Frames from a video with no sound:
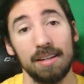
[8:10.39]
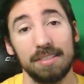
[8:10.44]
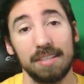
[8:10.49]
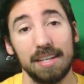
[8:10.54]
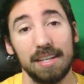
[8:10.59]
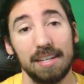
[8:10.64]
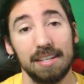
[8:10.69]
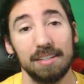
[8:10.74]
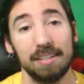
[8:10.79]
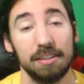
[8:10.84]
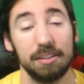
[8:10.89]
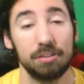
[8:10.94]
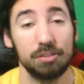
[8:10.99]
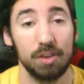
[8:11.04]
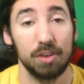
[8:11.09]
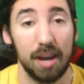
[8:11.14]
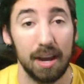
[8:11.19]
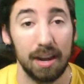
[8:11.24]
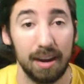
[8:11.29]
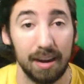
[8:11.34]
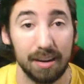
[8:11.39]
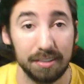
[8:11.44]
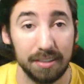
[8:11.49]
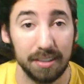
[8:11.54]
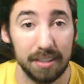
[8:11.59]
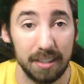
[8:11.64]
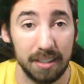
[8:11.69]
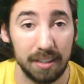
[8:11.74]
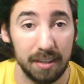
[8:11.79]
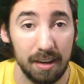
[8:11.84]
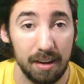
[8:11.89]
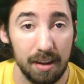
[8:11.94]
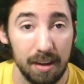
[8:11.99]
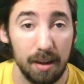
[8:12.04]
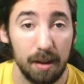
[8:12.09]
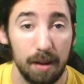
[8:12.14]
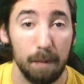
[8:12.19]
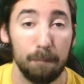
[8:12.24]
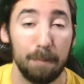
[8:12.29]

this is Stridox here.